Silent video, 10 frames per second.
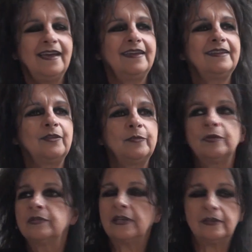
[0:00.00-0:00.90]
And
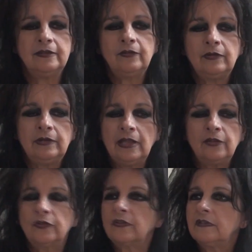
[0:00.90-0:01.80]
because in
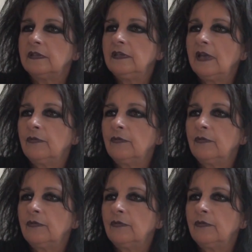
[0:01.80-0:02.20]
another city,